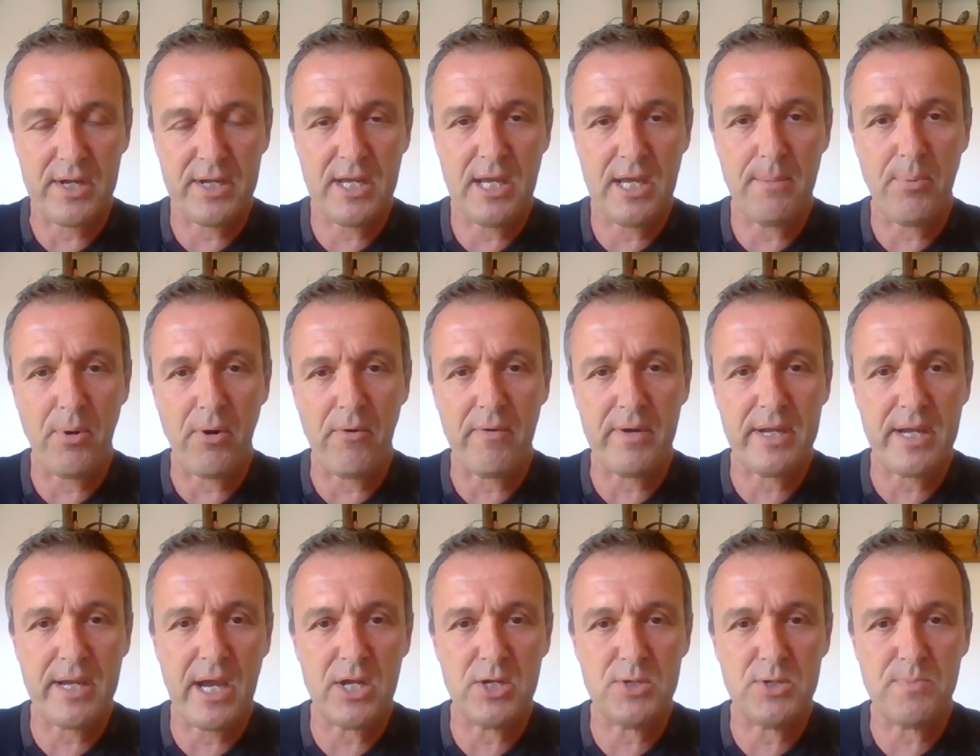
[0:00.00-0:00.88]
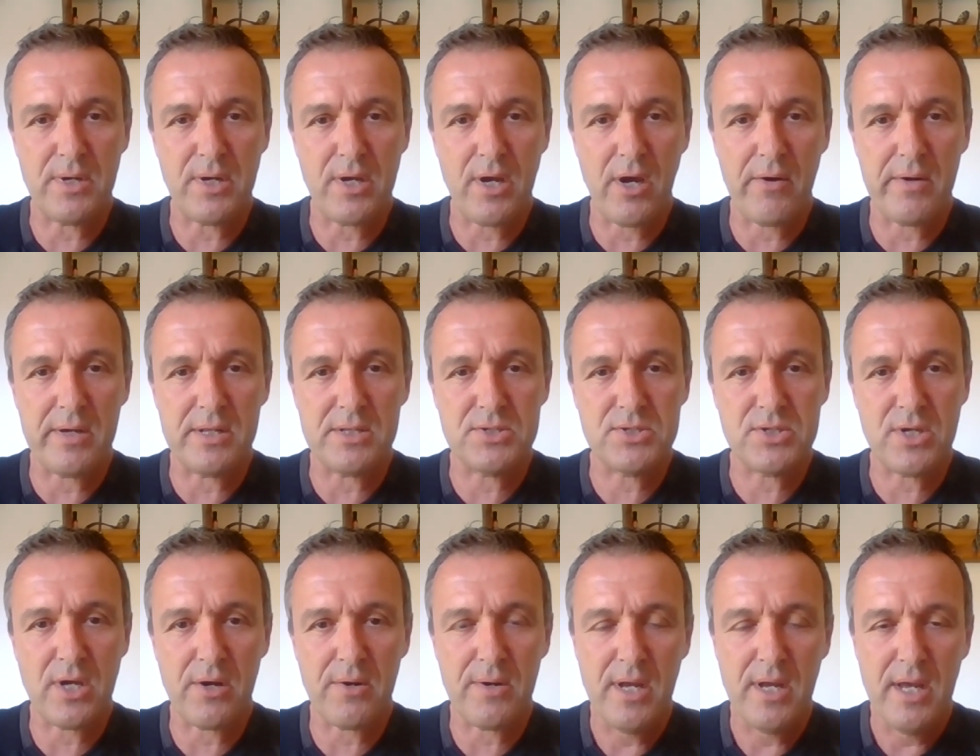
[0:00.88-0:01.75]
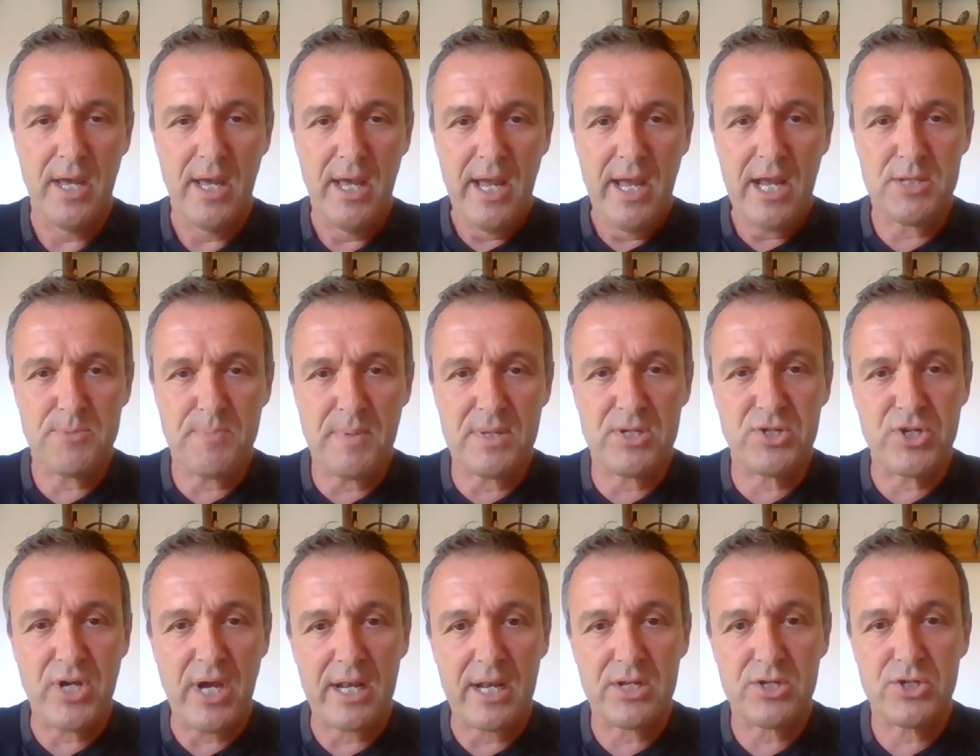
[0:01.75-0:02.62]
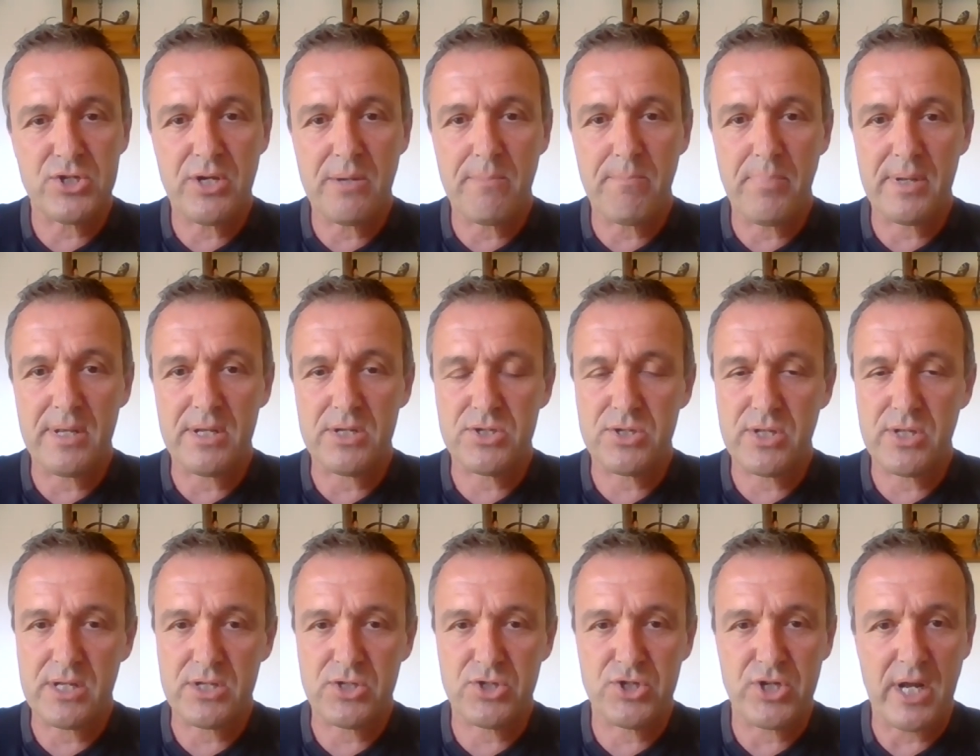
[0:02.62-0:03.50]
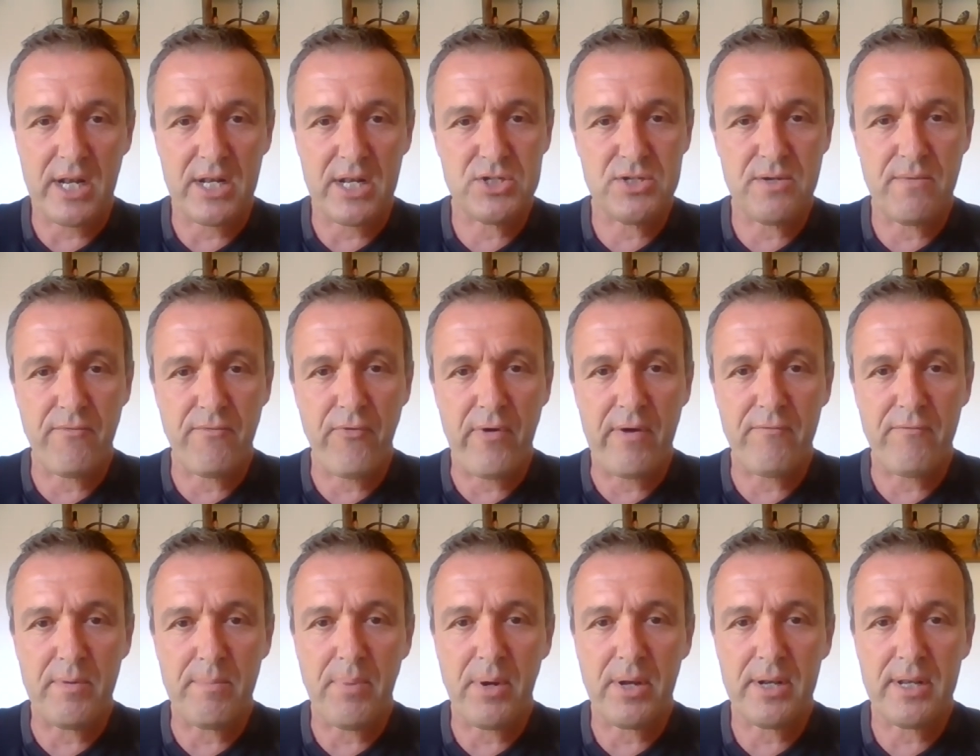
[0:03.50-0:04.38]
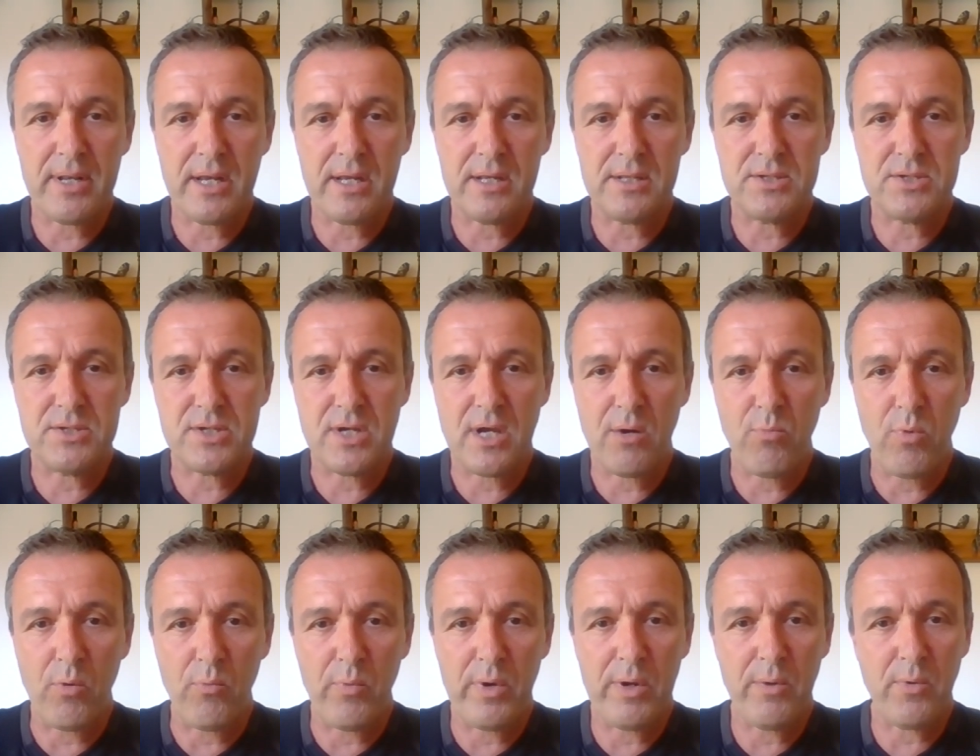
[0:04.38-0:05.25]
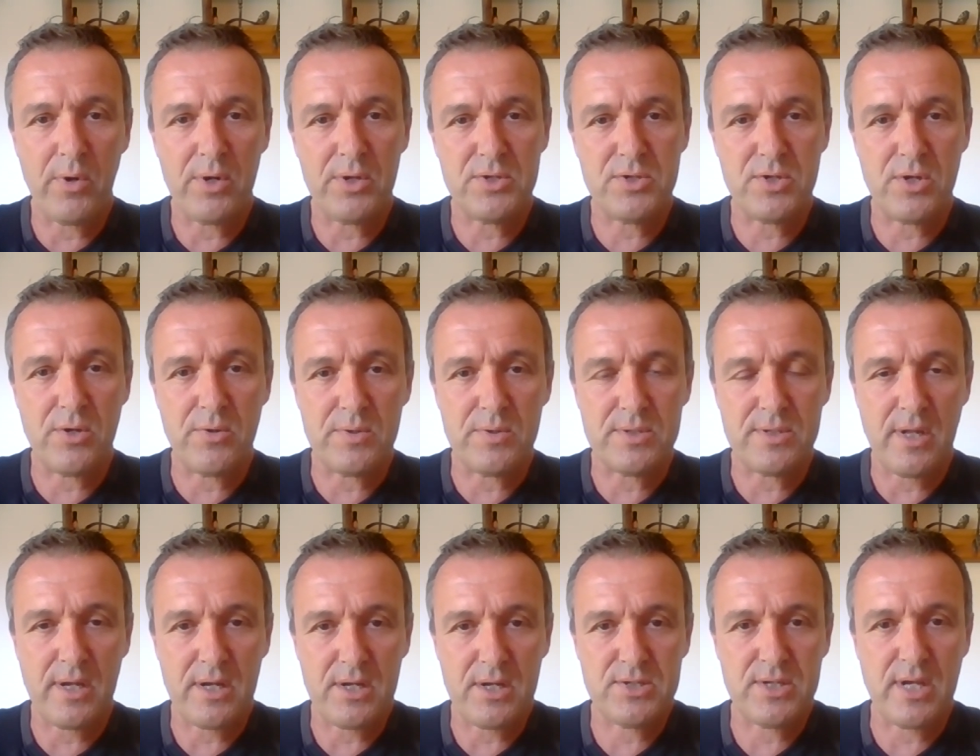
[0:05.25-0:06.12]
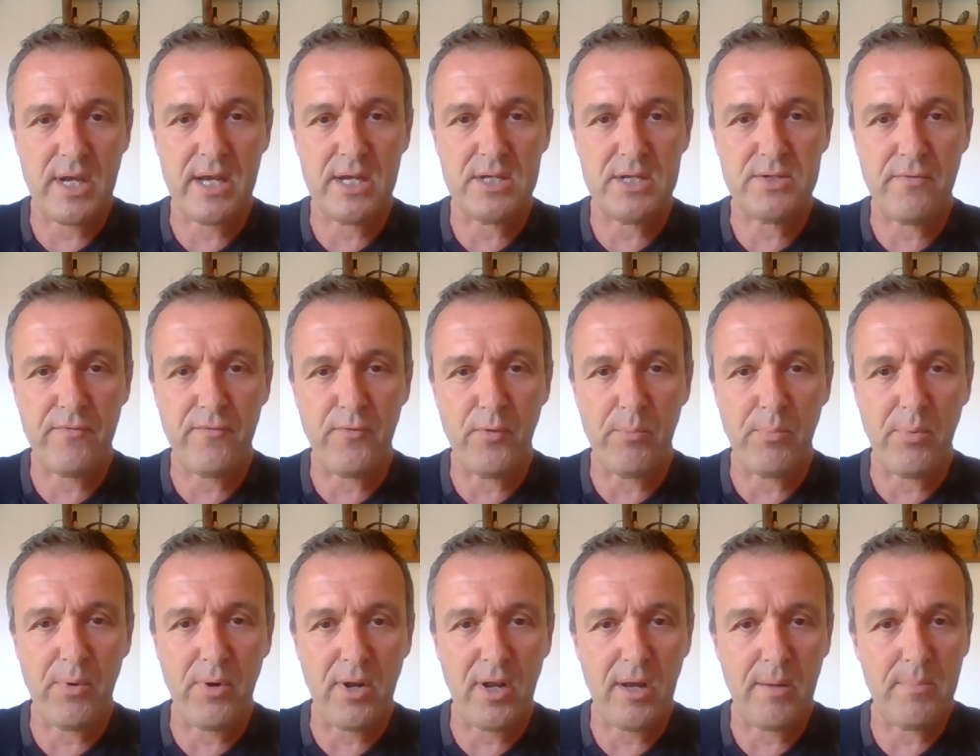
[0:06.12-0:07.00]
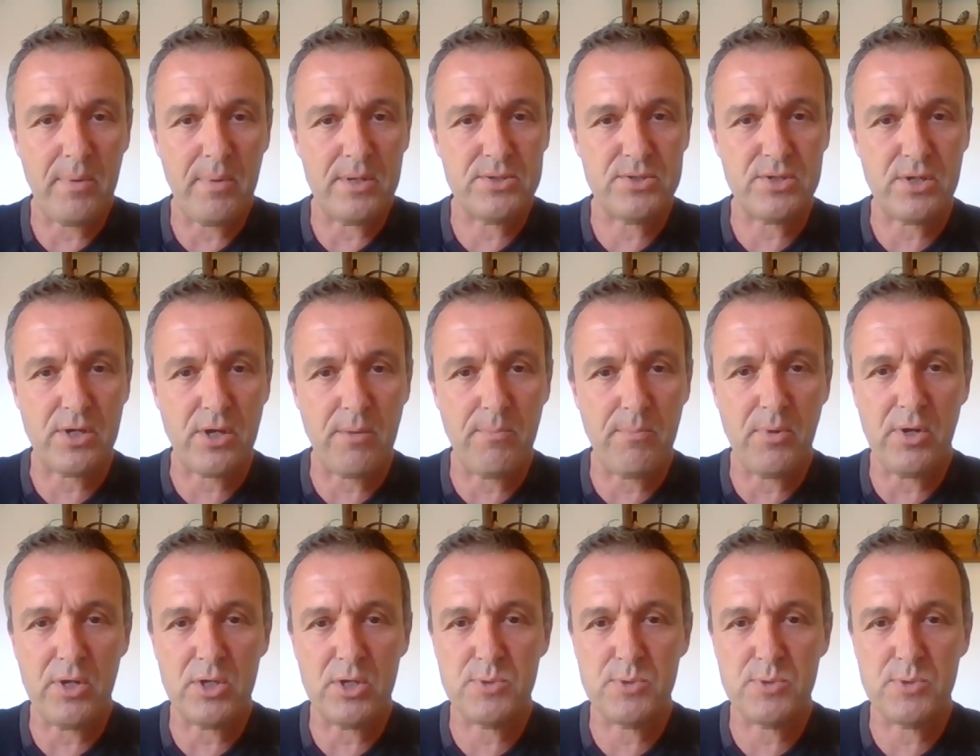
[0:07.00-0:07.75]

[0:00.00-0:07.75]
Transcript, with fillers: and keep our engagement going. So it's been challenging, but it's challenging for everybody. And what we want to do is, like I say, as a football club, as a community